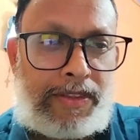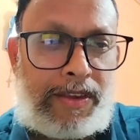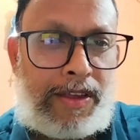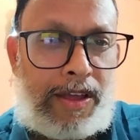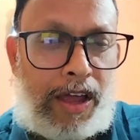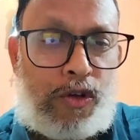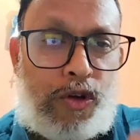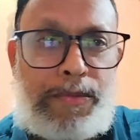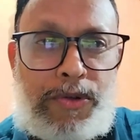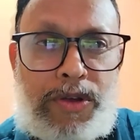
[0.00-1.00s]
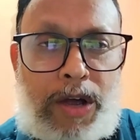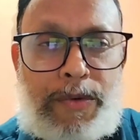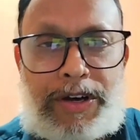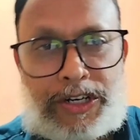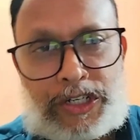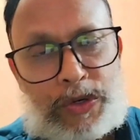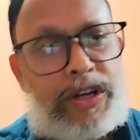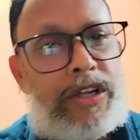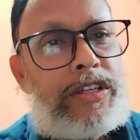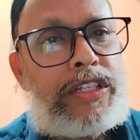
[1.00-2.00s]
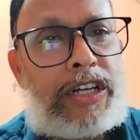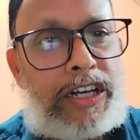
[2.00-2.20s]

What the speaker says: I hope you have understood certain